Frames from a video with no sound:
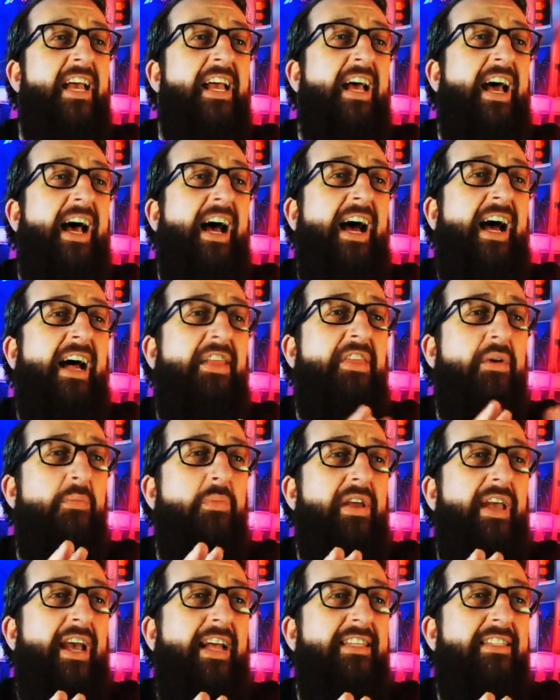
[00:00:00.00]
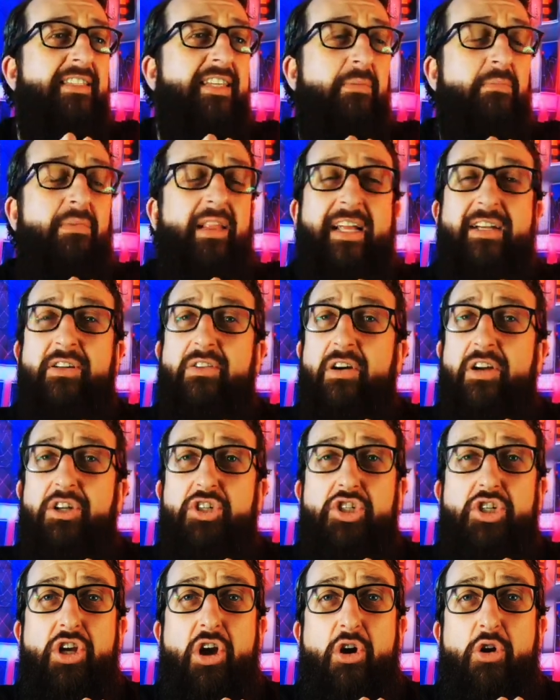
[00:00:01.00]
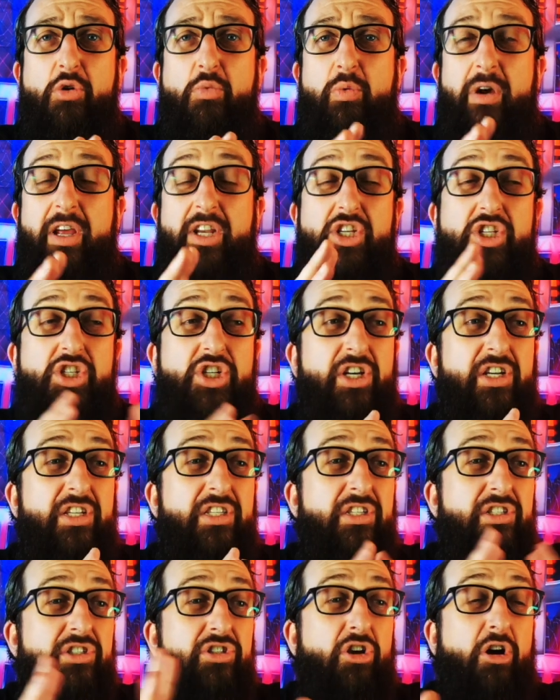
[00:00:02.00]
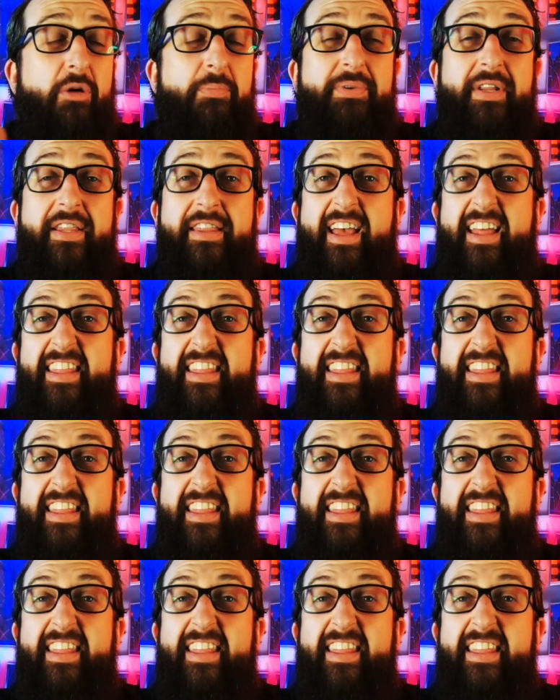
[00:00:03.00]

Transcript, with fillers: Uh, then we had some late night show which just stopped and then